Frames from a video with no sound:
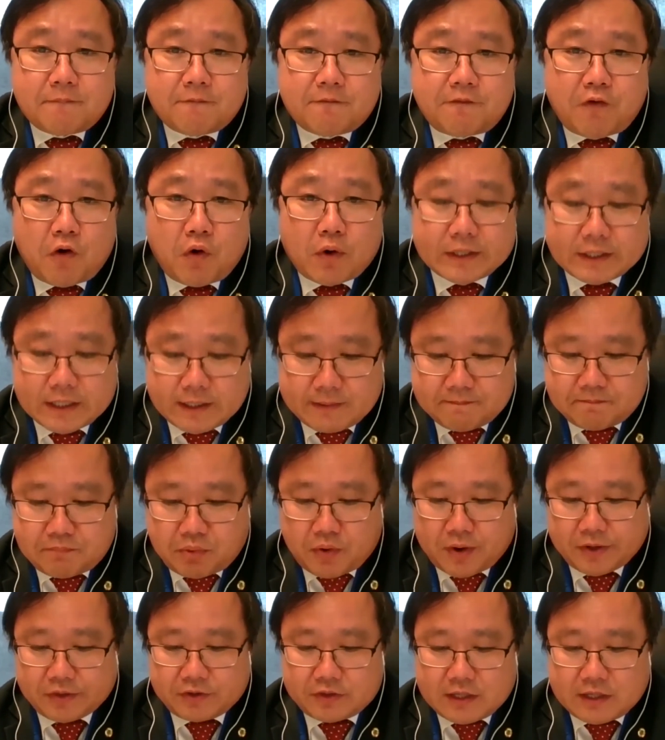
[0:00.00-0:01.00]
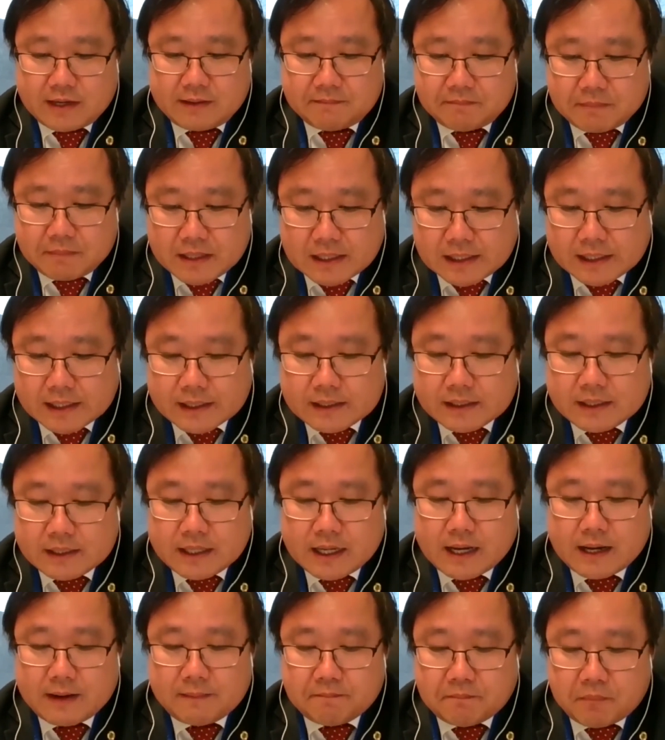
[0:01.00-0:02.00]
14.3 million
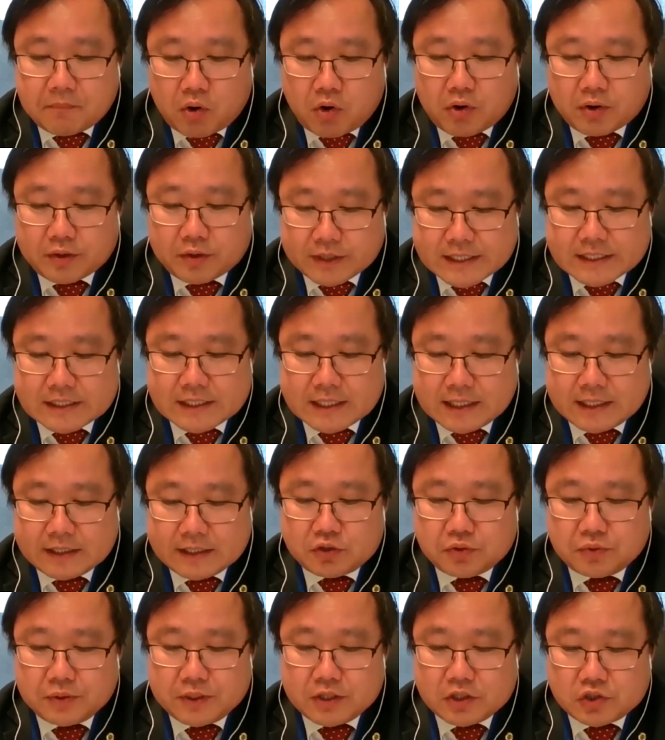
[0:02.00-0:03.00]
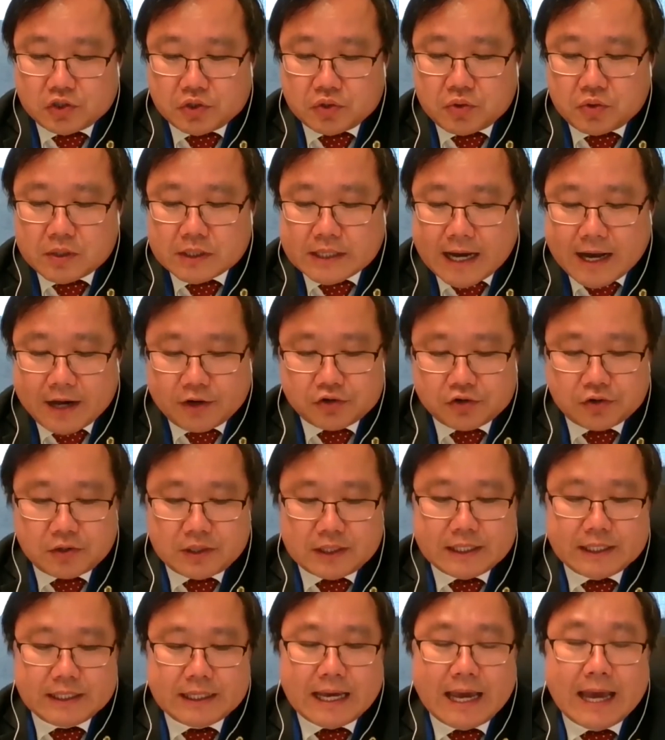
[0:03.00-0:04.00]
more recently to ensure
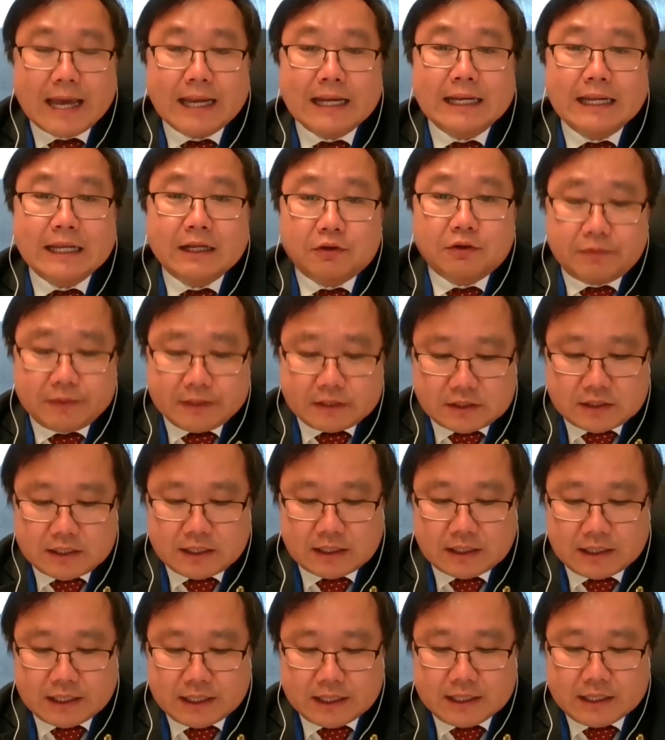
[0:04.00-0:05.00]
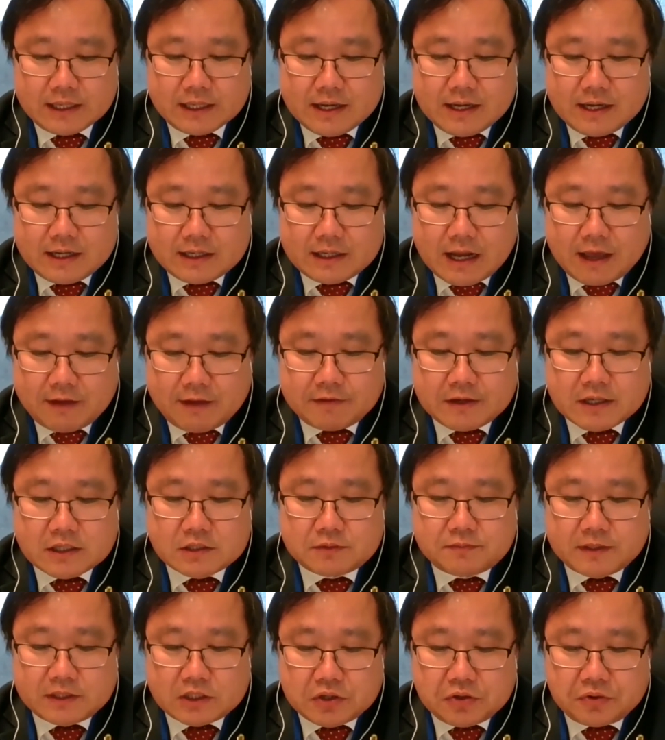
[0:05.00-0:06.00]
culturally and linguistically diverse
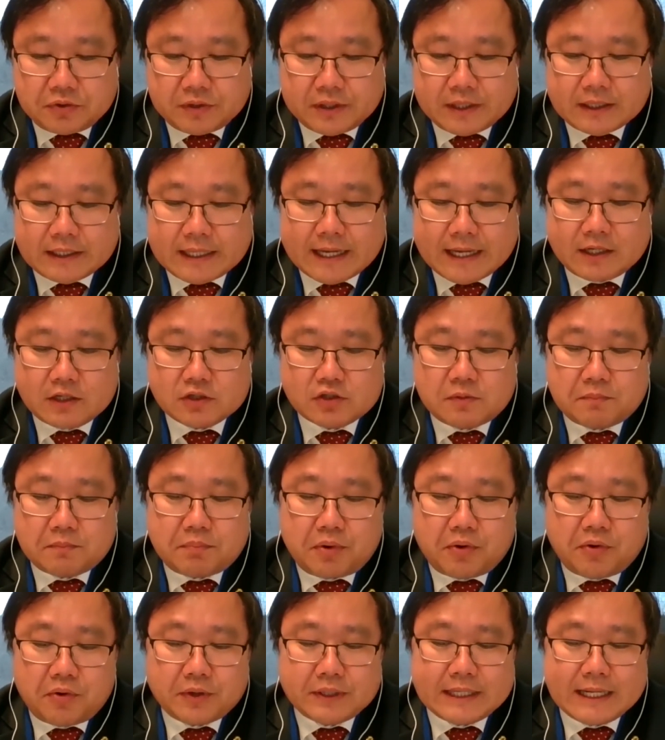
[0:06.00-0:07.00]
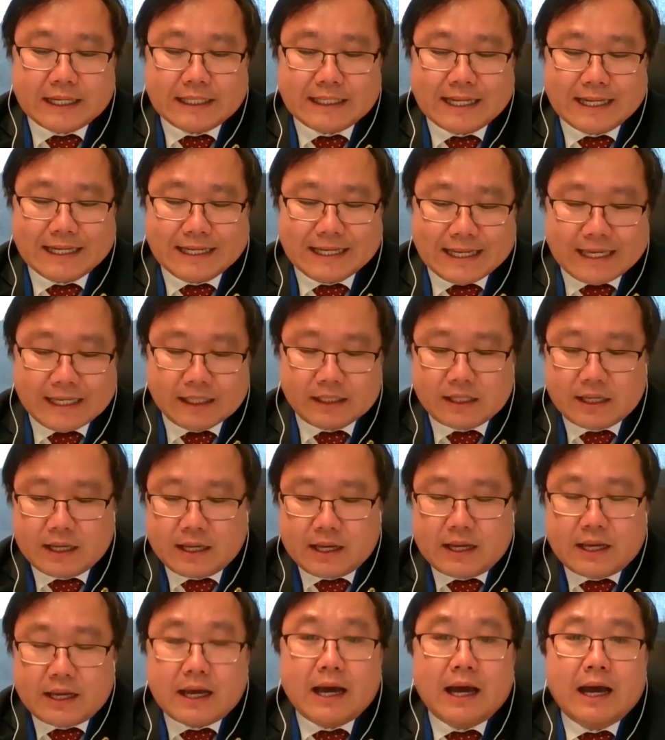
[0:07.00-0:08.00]
Victorians get the support that they need,
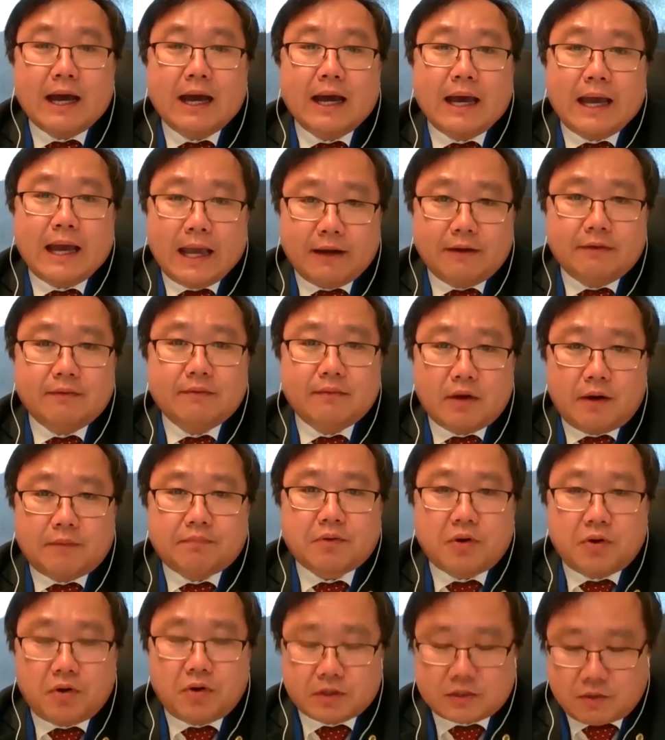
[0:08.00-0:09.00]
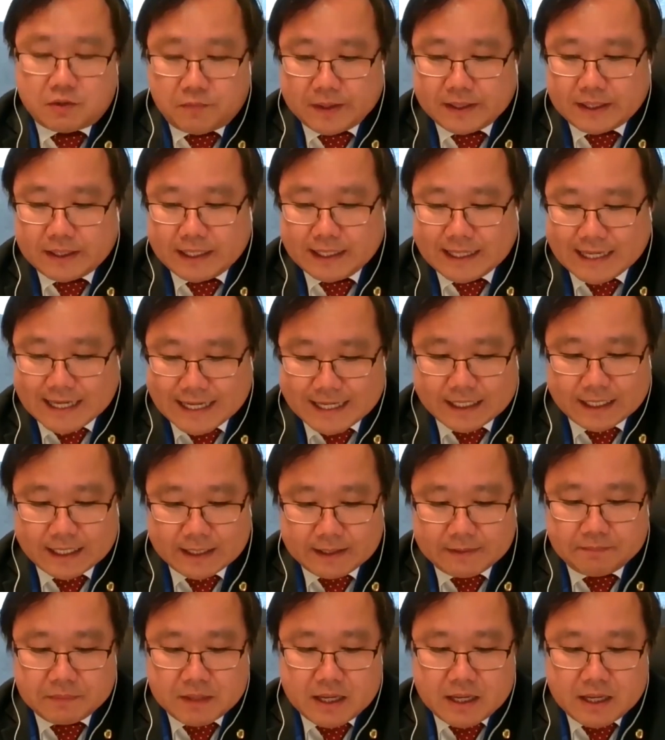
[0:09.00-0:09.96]
and of course when they need it.